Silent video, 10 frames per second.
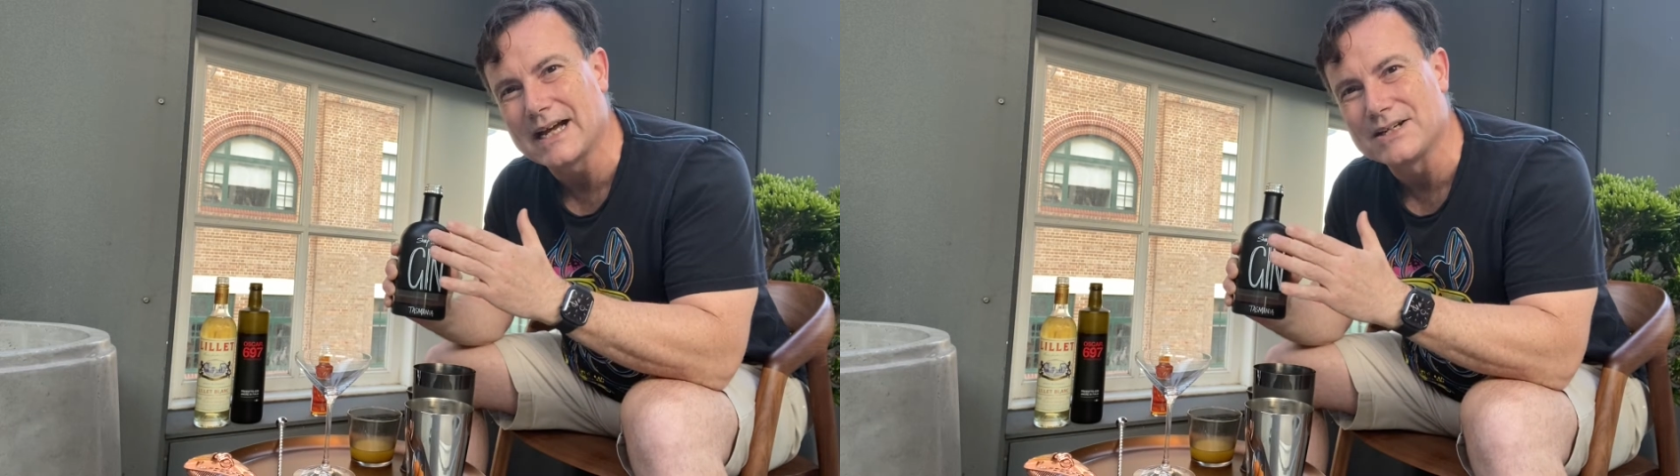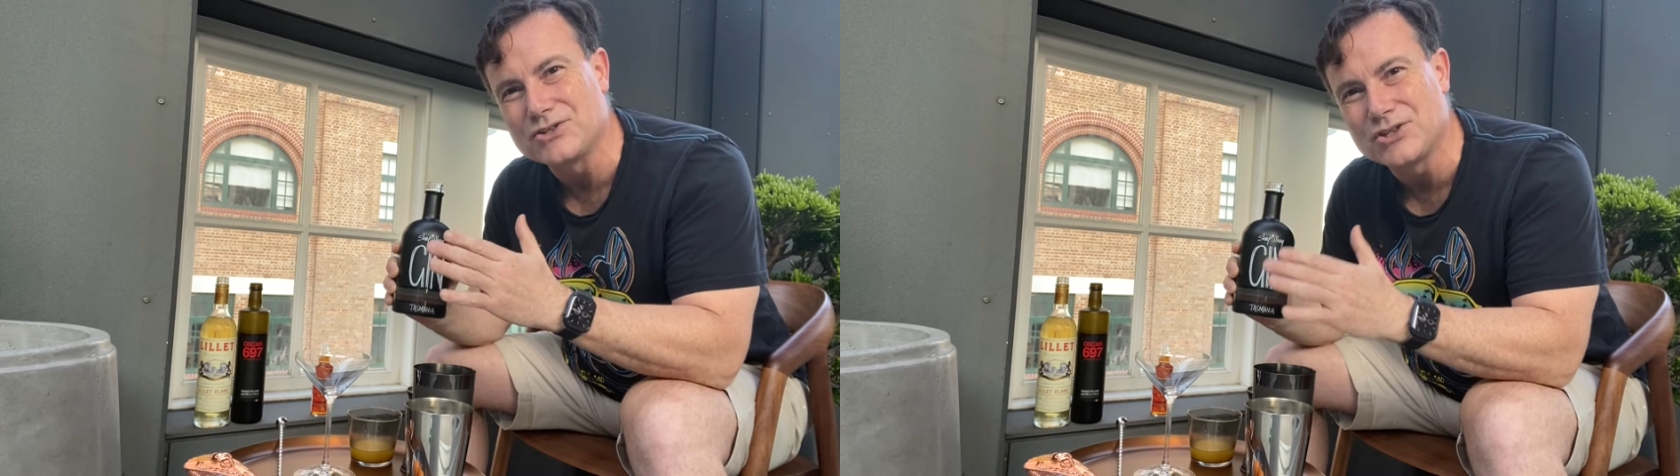
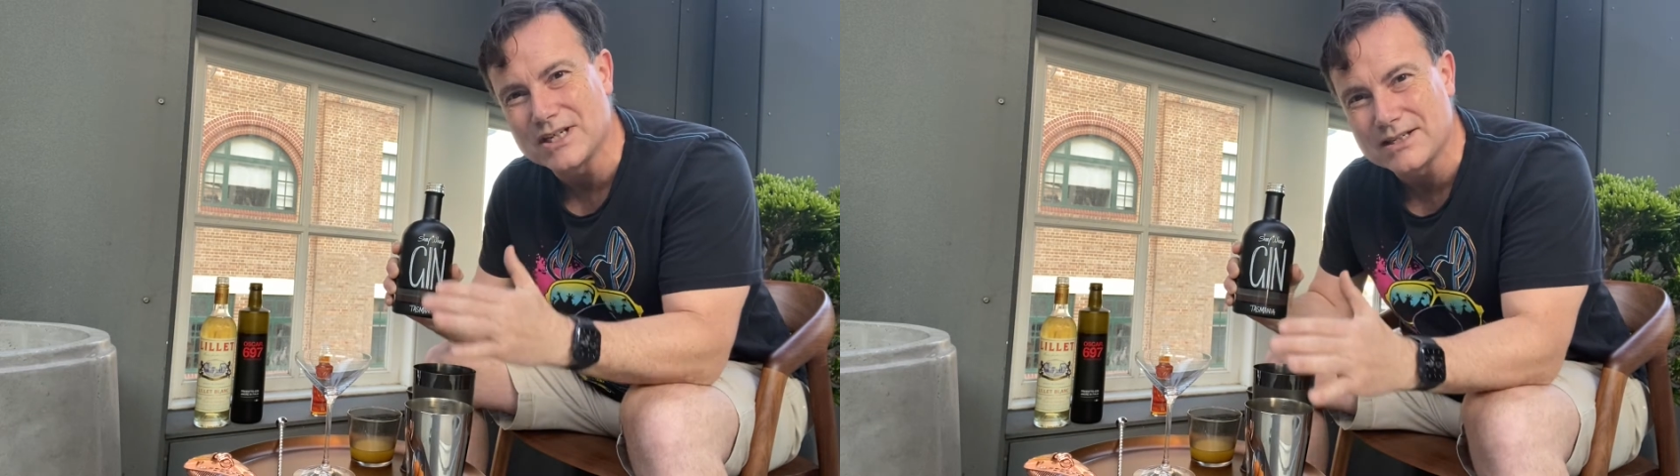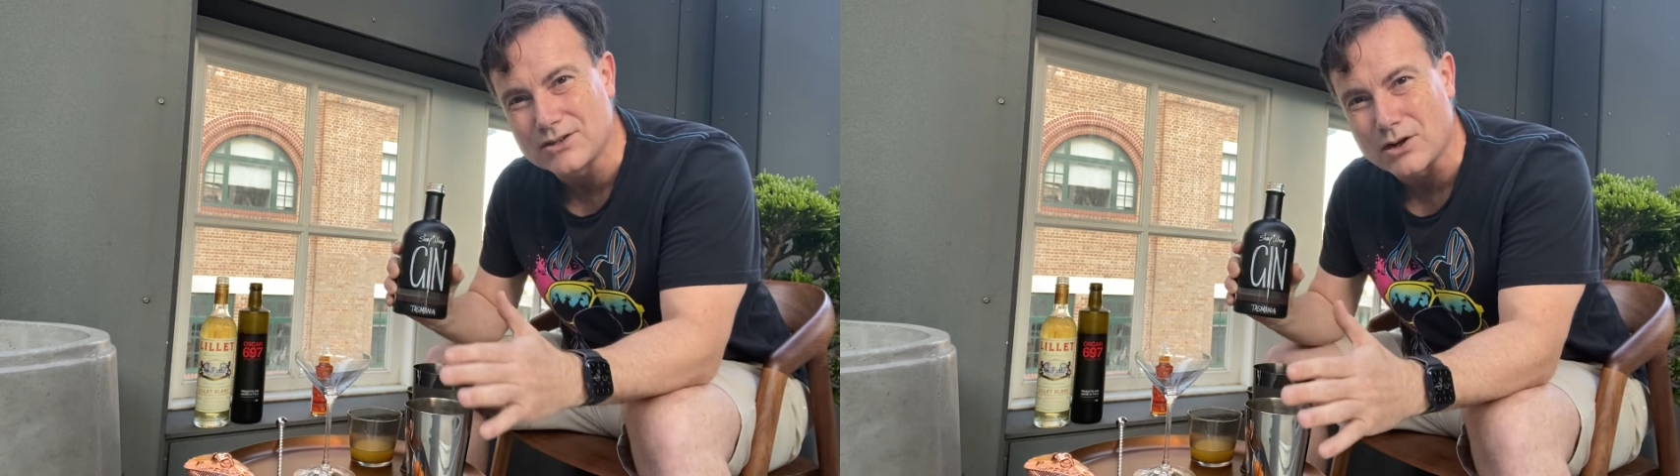a
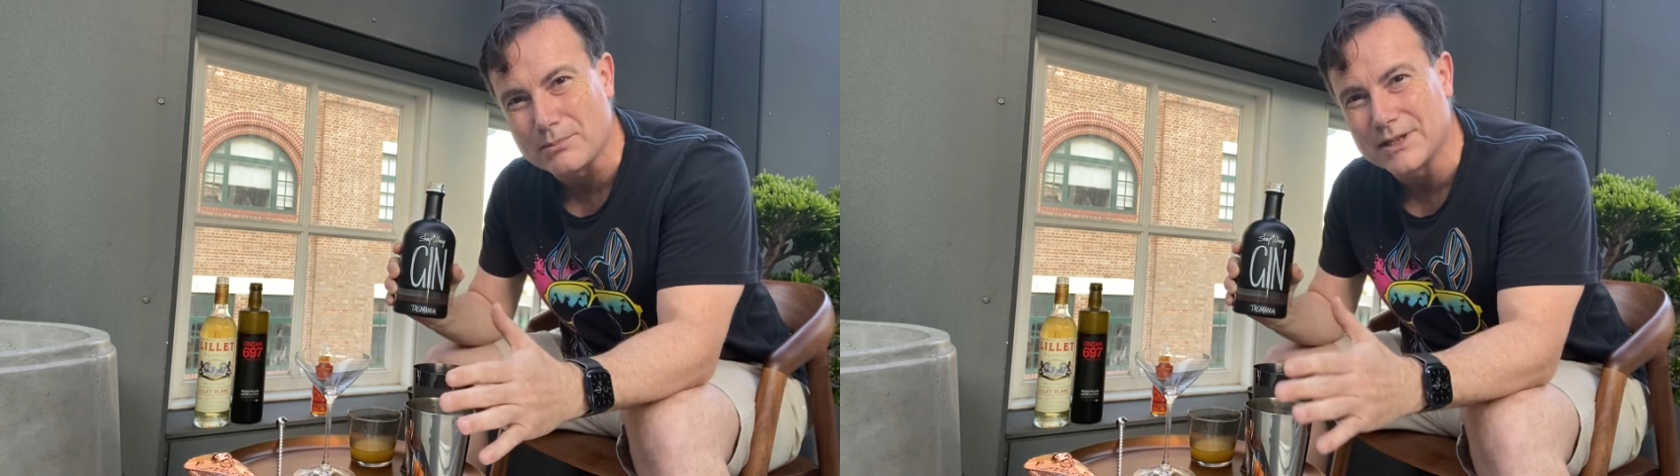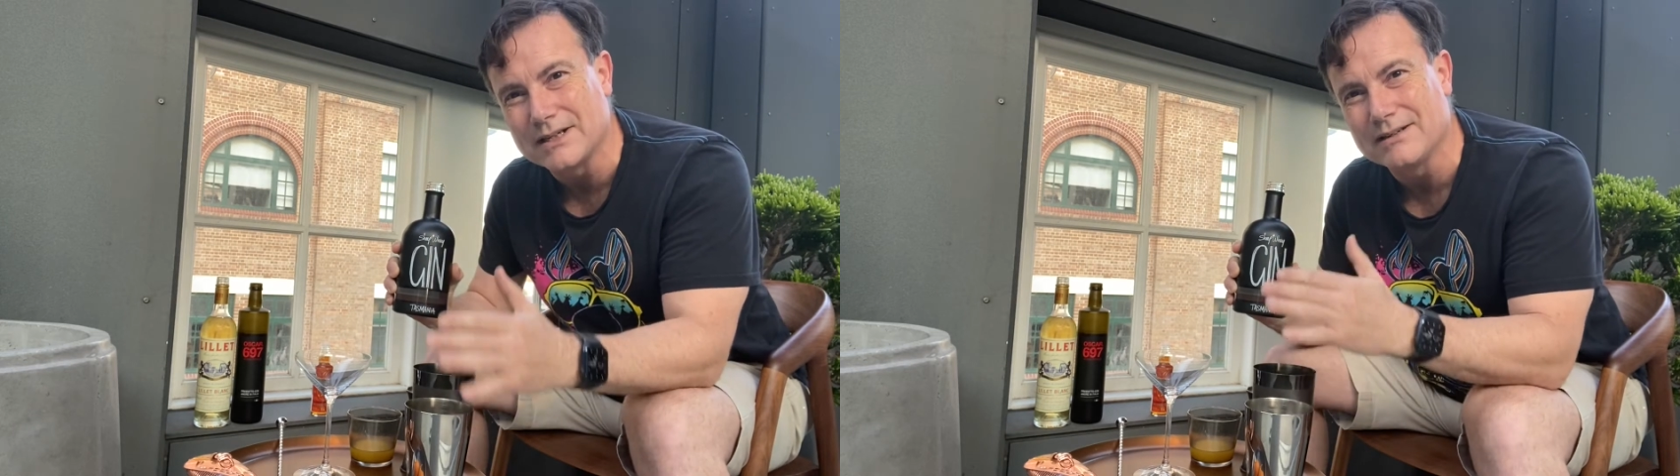gin
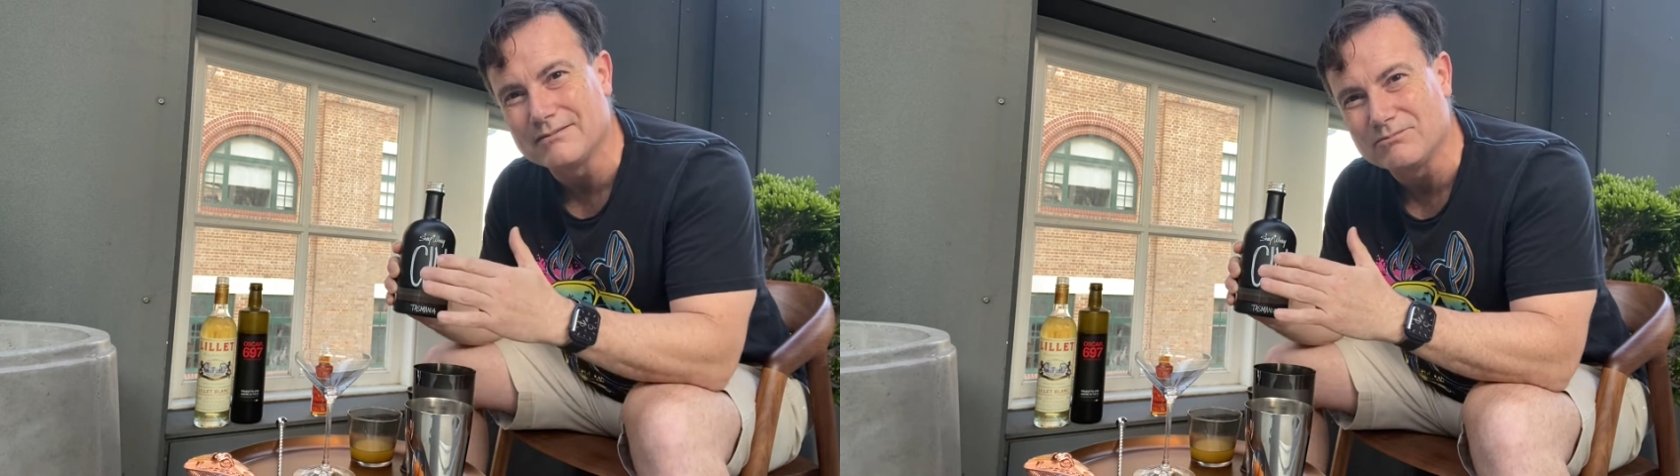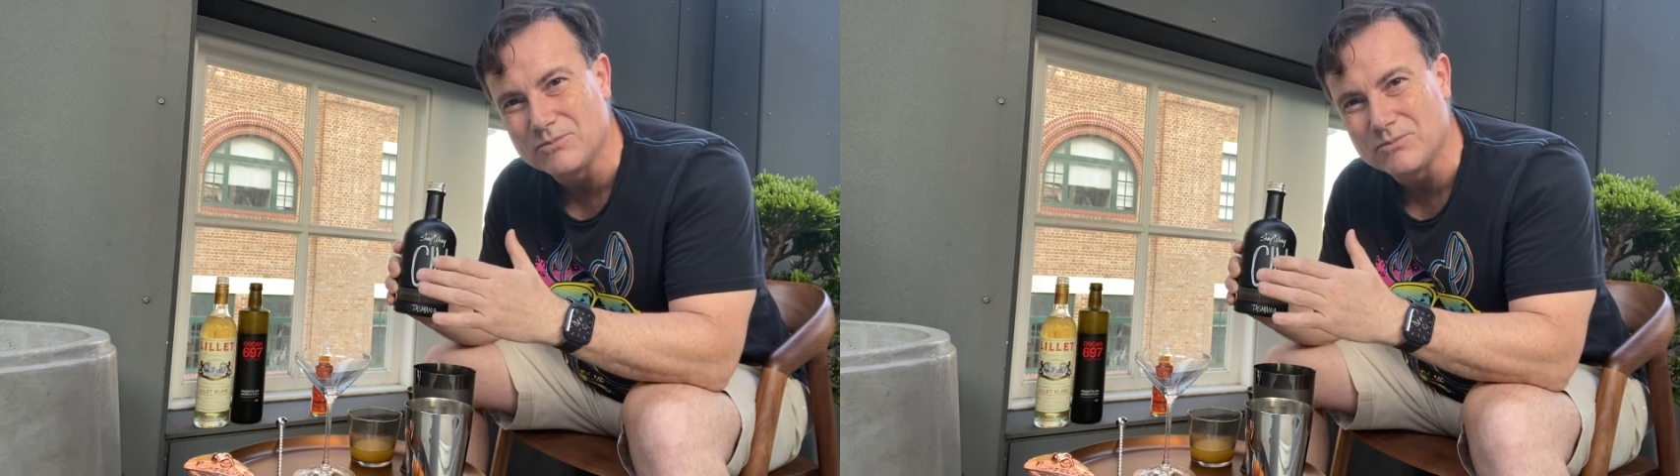dominant,